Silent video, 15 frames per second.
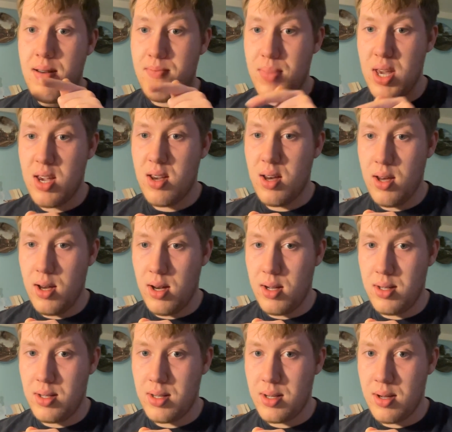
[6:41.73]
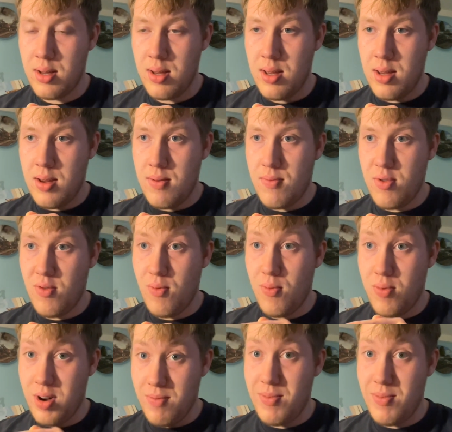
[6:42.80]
because for one